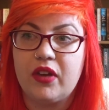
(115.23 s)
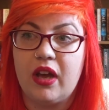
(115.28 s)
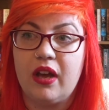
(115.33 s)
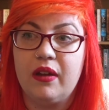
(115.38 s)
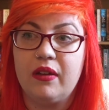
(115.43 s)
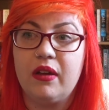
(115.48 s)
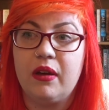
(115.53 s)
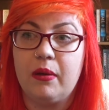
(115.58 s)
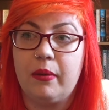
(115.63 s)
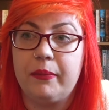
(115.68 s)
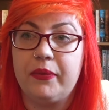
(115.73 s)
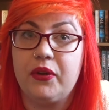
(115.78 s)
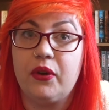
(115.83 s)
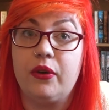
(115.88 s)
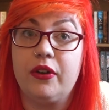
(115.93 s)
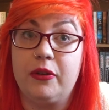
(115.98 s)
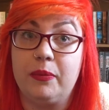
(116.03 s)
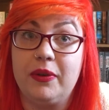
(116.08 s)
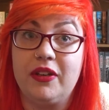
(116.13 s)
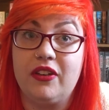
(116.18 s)
I'm
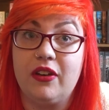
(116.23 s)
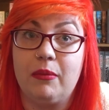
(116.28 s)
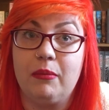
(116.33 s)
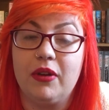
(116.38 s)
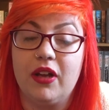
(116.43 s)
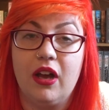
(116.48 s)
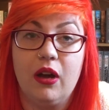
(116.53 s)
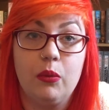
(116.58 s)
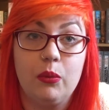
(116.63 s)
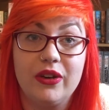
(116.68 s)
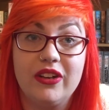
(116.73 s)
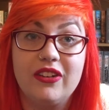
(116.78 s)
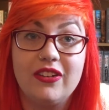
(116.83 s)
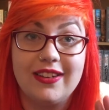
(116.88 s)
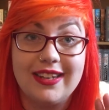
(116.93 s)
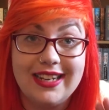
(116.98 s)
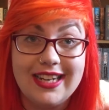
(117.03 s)
sorry to be Tumblr, we just